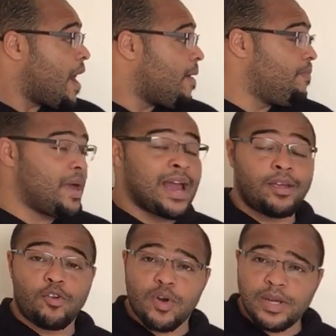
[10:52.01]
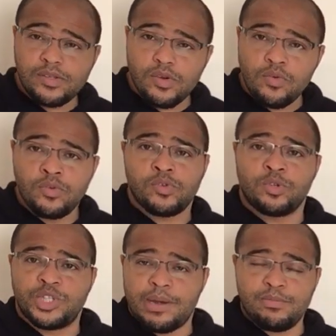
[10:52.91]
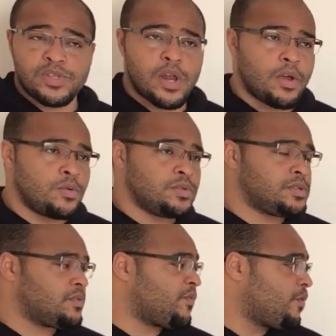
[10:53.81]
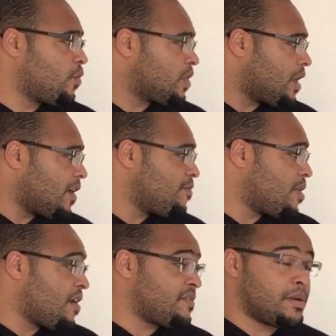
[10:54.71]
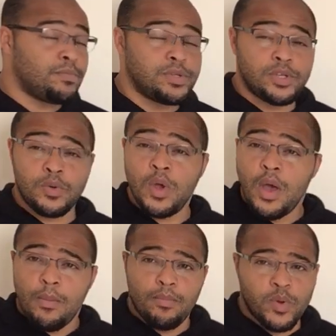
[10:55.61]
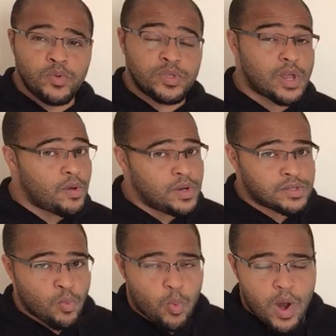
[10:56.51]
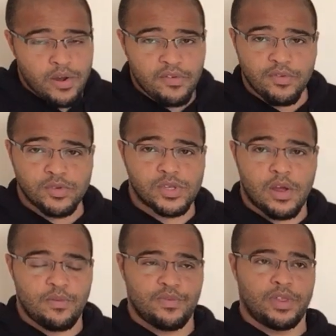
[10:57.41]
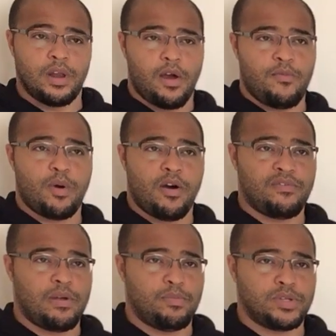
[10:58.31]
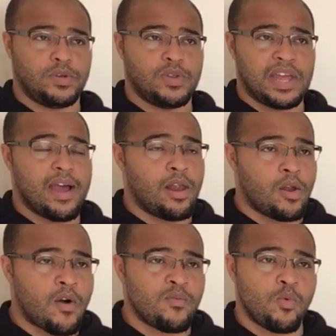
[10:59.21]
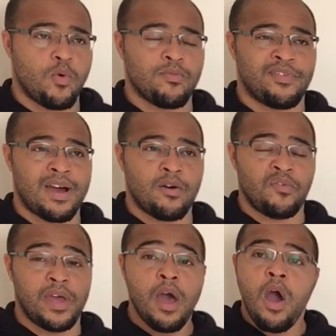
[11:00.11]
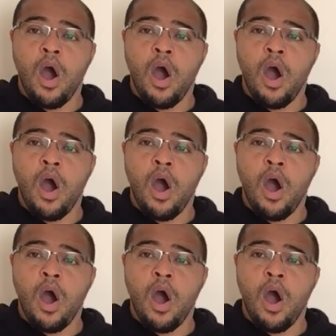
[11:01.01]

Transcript: Um, and crystals or gemstones for the life path number two. Moonstone is a wonderful stone for the life path number two. They get a lot of warmth out of it